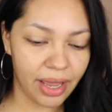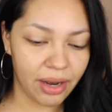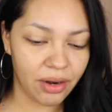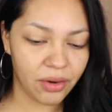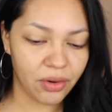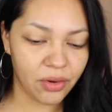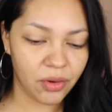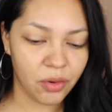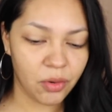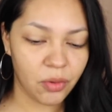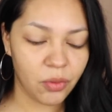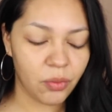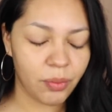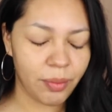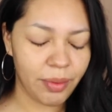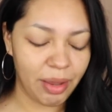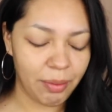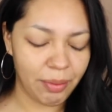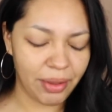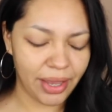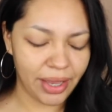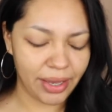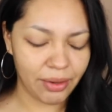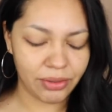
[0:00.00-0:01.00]
I don't know,
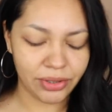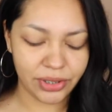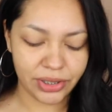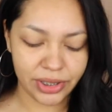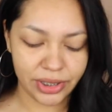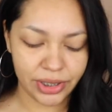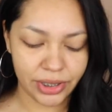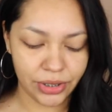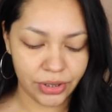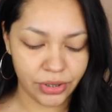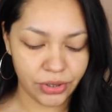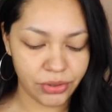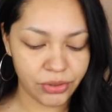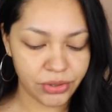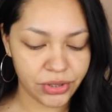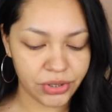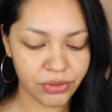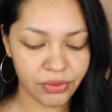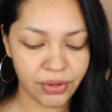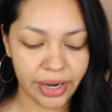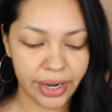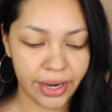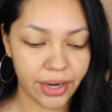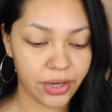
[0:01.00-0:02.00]
maybe I just didn't use
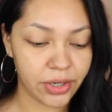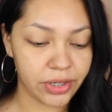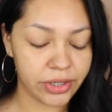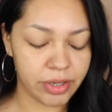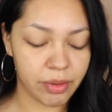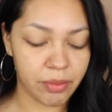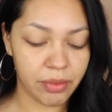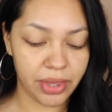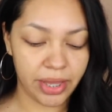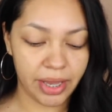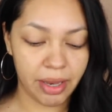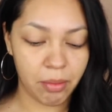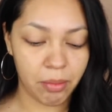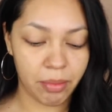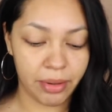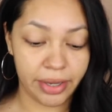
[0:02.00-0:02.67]
it right or something.